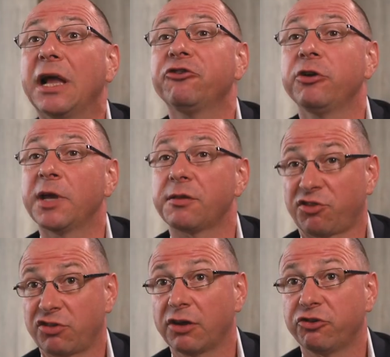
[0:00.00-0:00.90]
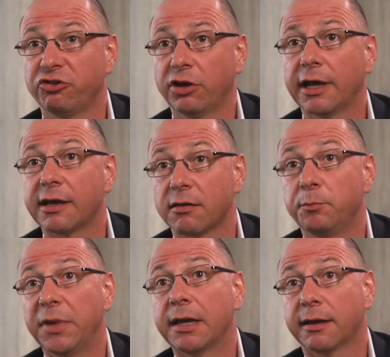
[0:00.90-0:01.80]
Belgium as such has a
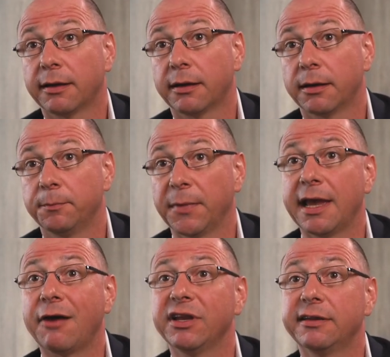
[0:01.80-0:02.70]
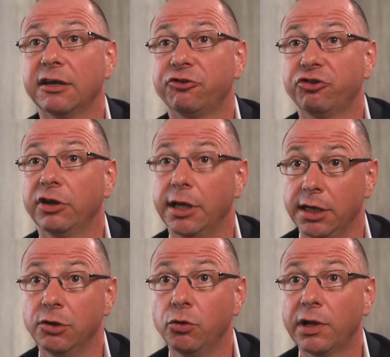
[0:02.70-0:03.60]
big heritage
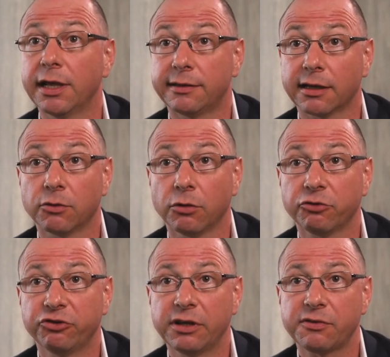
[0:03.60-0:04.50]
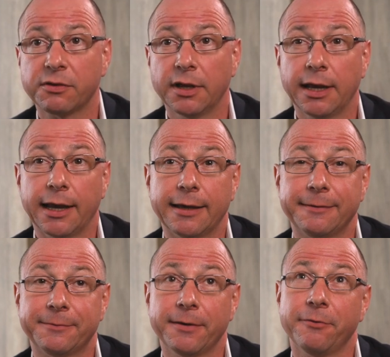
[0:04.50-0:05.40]
in nuclear technologies.
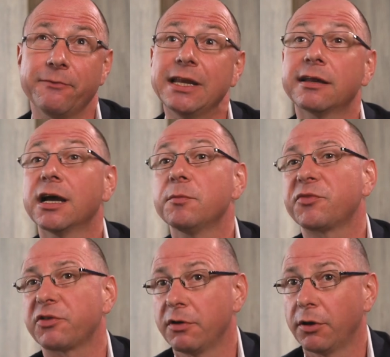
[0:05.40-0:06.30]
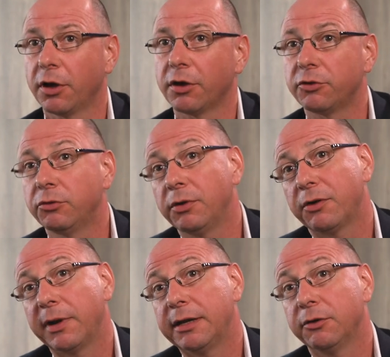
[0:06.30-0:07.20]
And when it comes to
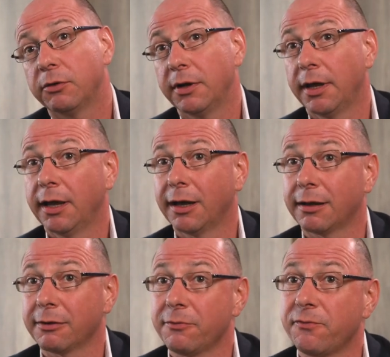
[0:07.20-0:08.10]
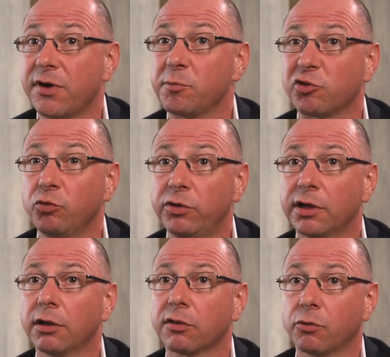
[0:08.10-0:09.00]
the radio
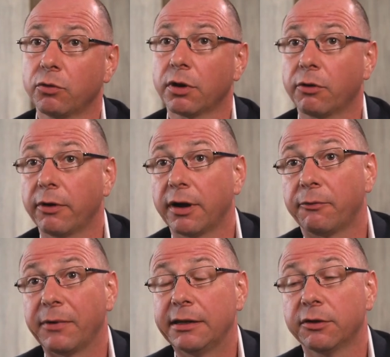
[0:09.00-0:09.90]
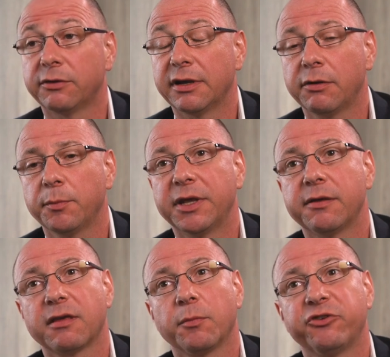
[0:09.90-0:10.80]
pharmaceuticals or
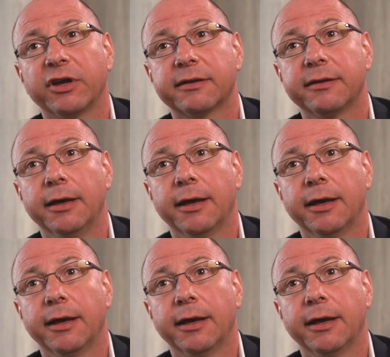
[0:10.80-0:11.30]
radiotherapy subject,